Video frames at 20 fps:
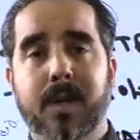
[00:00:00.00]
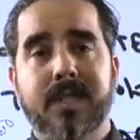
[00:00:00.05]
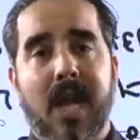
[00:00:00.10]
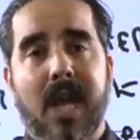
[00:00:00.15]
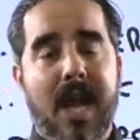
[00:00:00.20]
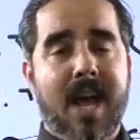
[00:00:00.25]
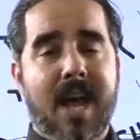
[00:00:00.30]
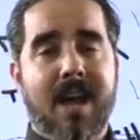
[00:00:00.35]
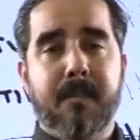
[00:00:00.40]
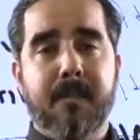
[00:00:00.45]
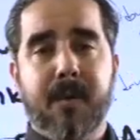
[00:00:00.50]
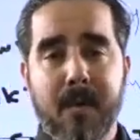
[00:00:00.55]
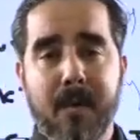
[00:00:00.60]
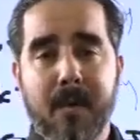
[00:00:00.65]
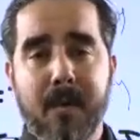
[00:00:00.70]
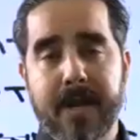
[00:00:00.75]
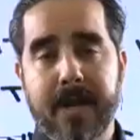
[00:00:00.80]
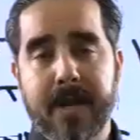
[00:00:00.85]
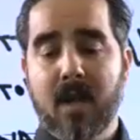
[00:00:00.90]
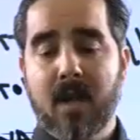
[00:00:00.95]
I have
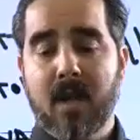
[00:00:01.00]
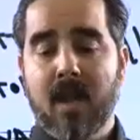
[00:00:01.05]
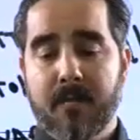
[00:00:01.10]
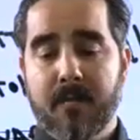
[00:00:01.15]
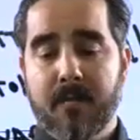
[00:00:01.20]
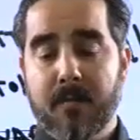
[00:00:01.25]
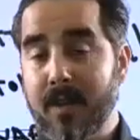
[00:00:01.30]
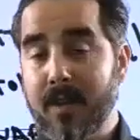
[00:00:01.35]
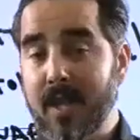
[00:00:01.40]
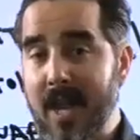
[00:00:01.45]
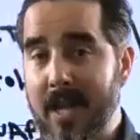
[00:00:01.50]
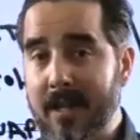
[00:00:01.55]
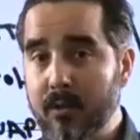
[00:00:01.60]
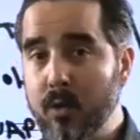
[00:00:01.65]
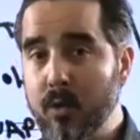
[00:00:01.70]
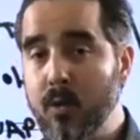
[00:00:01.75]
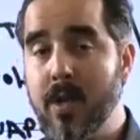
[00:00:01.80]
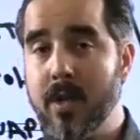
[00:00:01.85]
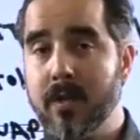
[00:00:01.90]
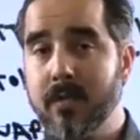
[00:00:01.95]
promoted for the last
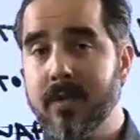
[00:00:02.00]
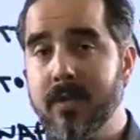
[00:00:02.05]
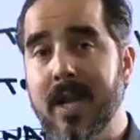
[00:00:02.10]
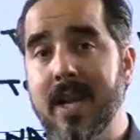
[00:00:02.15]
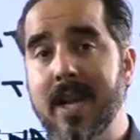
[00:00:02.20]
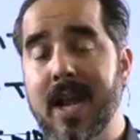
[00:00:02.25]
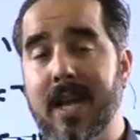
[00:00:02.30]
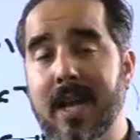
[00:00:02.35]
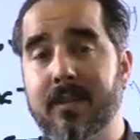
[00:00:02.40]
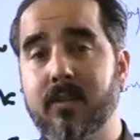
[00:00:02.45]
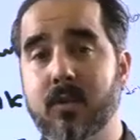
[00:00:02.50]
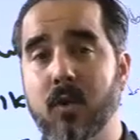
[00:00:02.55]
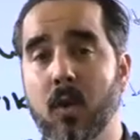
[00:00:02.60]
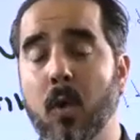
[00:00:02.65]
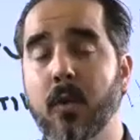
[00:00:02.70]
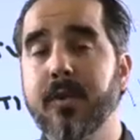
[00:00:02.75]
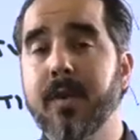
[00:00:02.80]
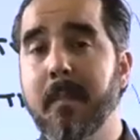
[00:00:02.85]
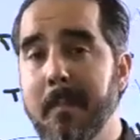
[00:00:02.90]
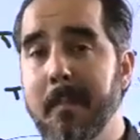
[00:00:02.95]
2 years, and it has
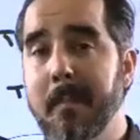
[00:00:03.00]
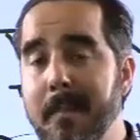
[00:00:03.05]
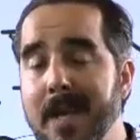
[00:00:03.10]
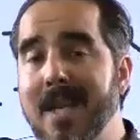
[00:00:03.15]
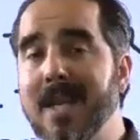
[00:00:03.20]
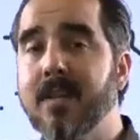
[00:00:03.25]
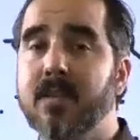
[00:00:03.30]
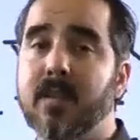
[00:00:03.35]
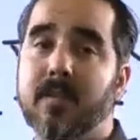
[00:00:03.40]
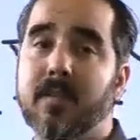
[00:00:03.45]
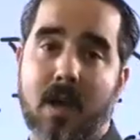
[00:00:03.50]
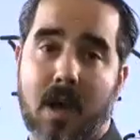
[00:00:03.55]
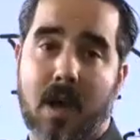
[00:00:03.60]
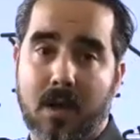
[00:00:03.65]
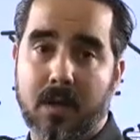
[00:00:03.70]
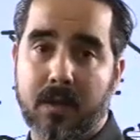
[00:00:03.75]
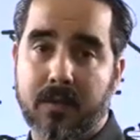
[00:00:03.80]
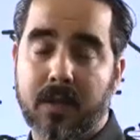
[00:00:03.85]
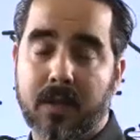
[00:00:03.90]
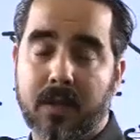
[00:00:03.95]
sold millions of
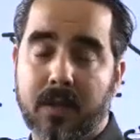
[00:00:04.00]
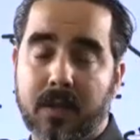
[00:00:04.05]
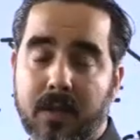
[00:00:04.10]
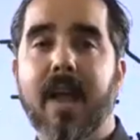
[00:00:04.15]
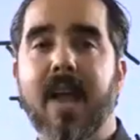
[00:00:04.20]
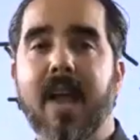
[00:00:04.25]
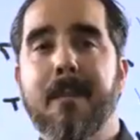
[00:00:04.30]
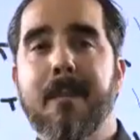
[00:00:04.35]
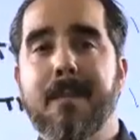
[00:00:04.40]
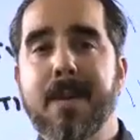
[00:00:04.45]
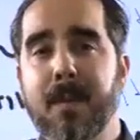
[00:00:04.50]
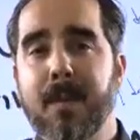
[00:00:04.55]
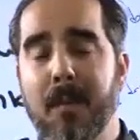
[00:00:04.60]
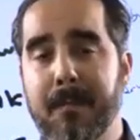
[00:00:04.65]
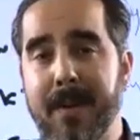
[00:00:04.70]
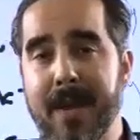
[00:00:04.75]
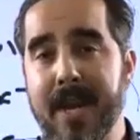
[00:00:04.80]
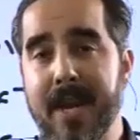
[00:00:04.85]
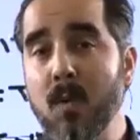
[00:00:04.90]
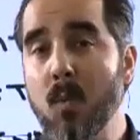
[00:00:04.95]
dollars, and people
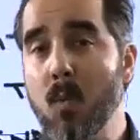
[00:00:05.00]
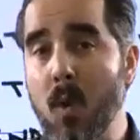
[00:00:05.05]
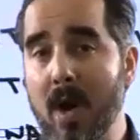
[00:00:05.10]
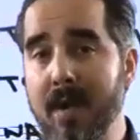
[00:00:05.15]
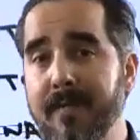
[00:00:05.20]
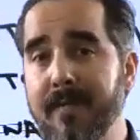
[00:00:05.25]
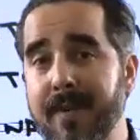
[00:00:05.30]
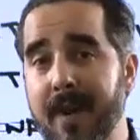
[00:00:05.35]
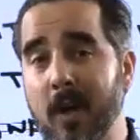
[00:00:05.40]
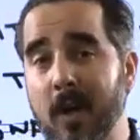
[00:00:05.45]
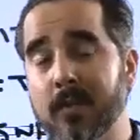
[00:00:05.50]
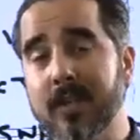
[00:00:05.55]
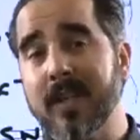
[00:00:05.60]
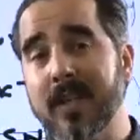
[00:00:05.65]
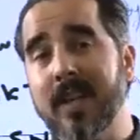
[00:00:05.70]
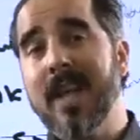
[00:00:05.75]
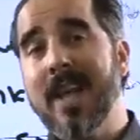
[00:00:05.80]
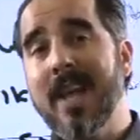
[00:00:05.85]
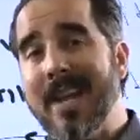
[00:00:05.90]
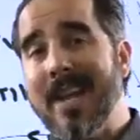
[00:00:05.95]
paid
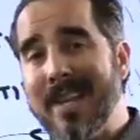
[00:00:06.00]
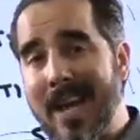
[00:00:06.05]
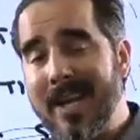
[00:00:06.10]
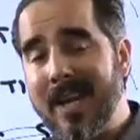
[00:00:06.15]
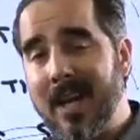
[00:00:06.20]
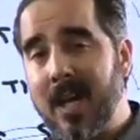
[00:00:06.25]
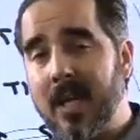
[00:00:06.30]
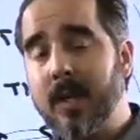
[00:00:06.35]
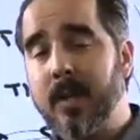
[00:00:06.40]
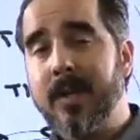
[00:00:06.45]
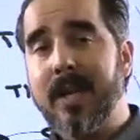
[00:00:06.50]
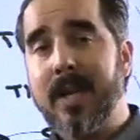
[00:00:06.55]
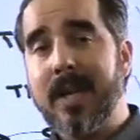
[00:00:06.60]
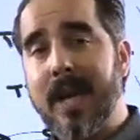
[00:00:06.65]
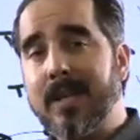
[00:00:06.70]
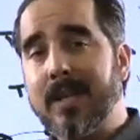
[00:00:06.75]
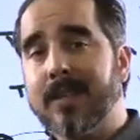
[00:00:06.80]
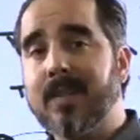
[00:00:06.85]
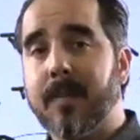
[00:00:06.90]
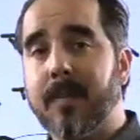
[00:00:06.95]

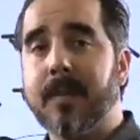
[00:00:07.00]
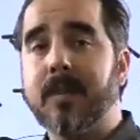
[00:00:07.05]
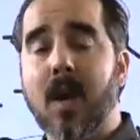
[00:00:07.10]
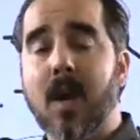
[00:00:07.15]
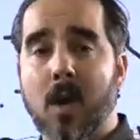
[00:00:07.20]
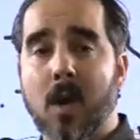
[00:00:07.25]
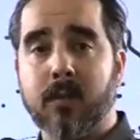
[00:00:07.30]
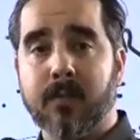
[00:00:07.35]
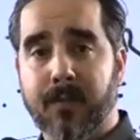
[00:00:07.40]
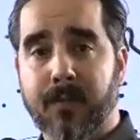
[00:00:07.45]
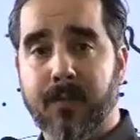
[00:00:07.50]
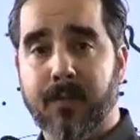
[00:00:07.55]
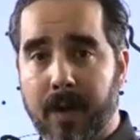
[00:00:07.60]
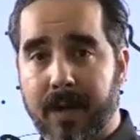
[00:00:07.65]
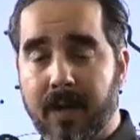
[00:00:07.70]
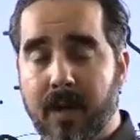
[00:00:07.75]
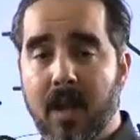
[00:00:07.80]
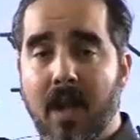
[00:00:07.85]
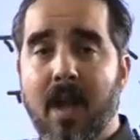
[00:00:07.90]
$1,997 for it.